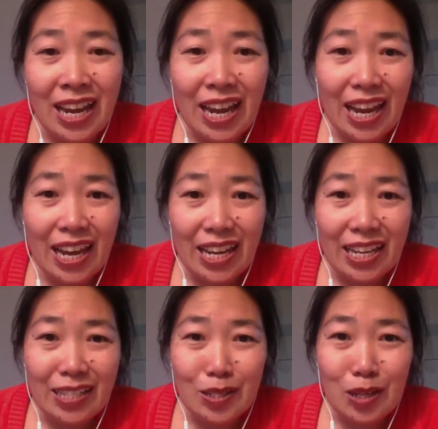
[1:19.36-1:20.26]

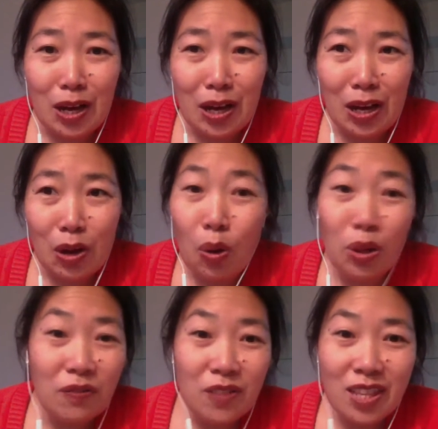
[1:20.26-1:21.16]
and uh, all
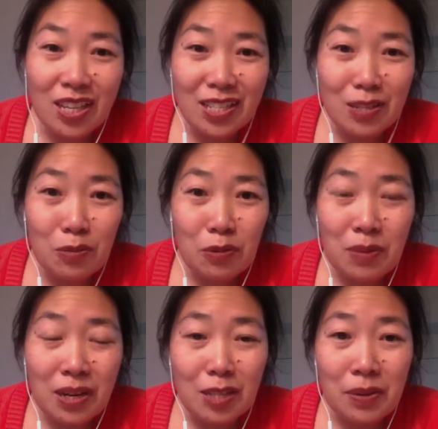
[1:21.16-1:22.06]
of the things that we've been
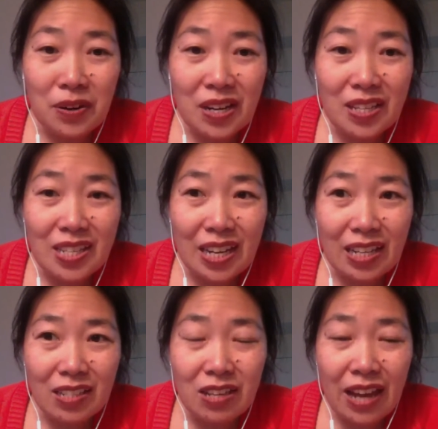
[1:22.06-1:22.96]
experiencing
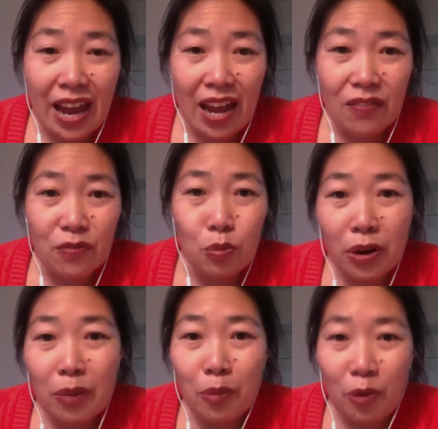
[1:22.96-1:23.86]
to have
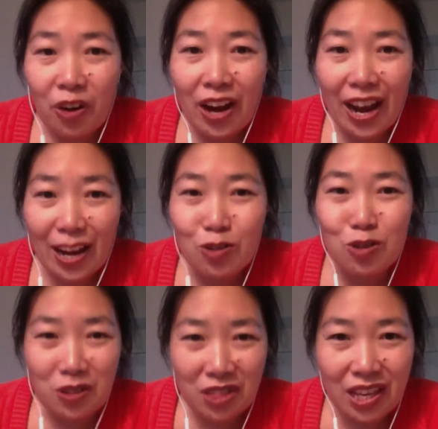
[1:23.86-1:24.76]
one more
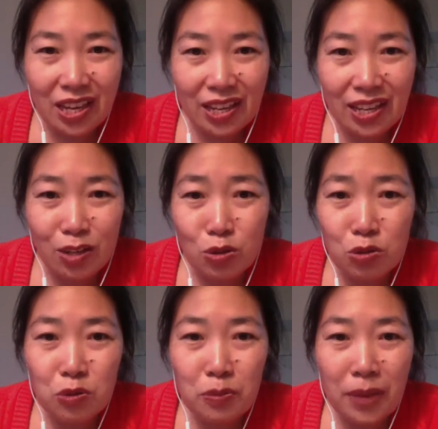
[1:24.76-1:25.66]
extra thing in your
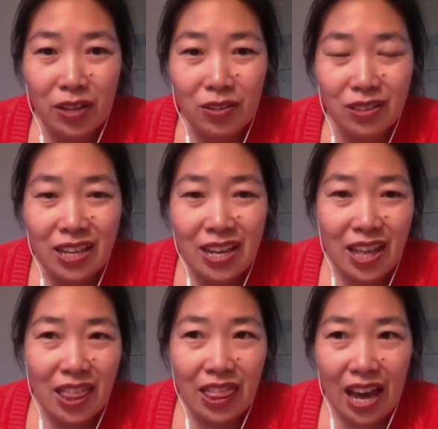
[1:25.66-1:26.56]
tool belt
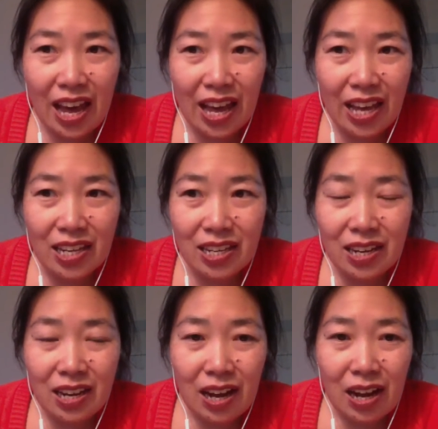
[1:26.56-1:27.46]
that
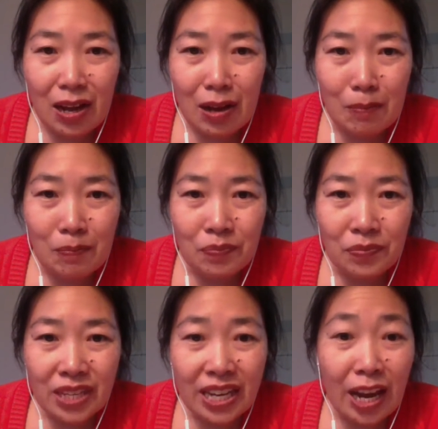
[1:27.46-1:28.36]
um,
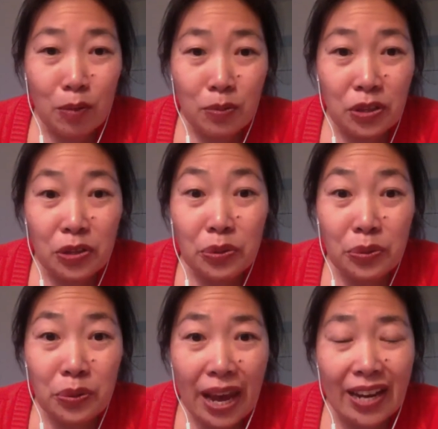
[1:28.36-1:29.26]
can help
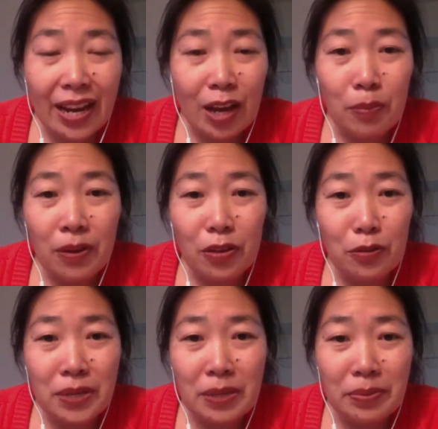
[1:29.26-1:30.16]
you and help other
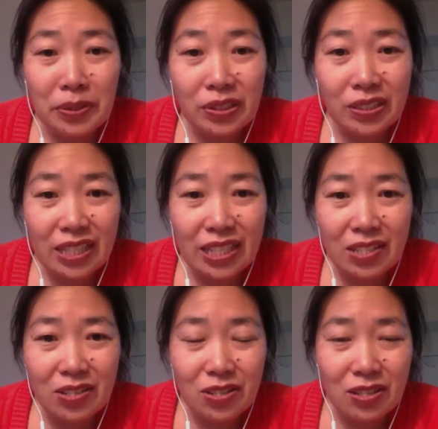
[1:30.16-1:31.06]
people is
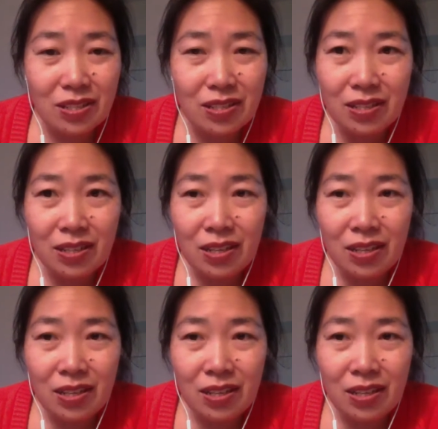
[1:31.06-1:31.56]
just